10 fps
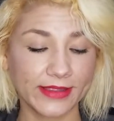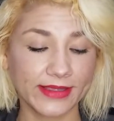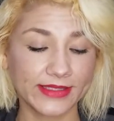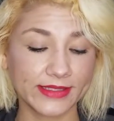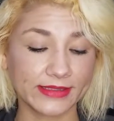
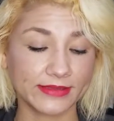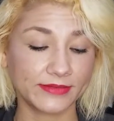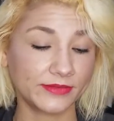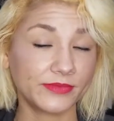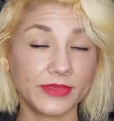It's a
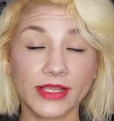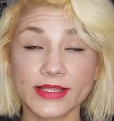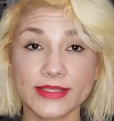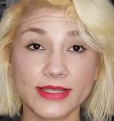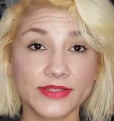
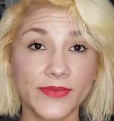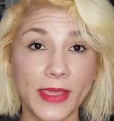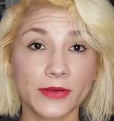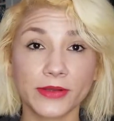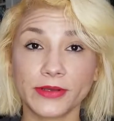nice
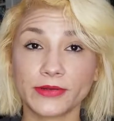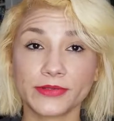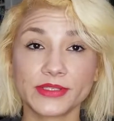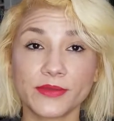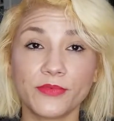powder. It
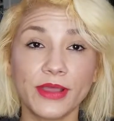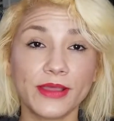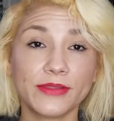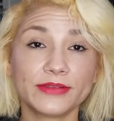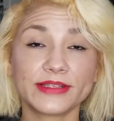holds up
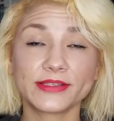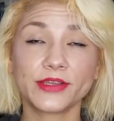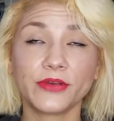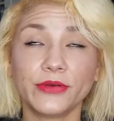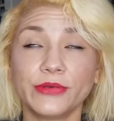well. It doesn't
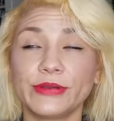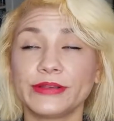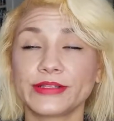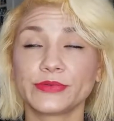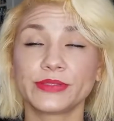go anywhere.
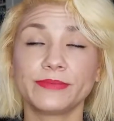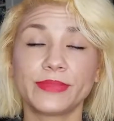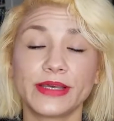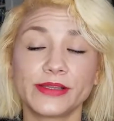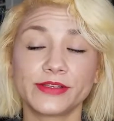It doesn't really
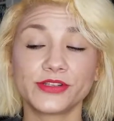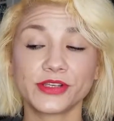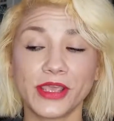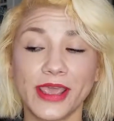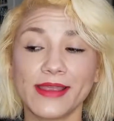budge.
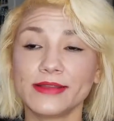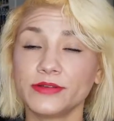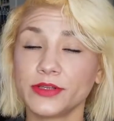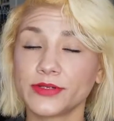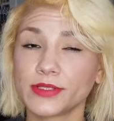I
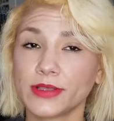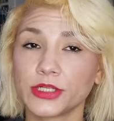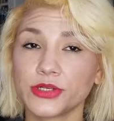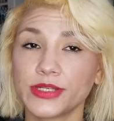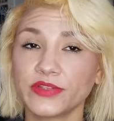didn't notice a lot of
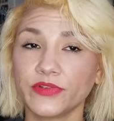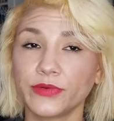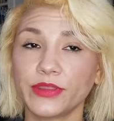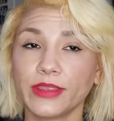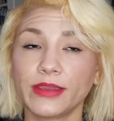transfer
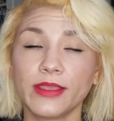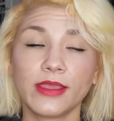with it.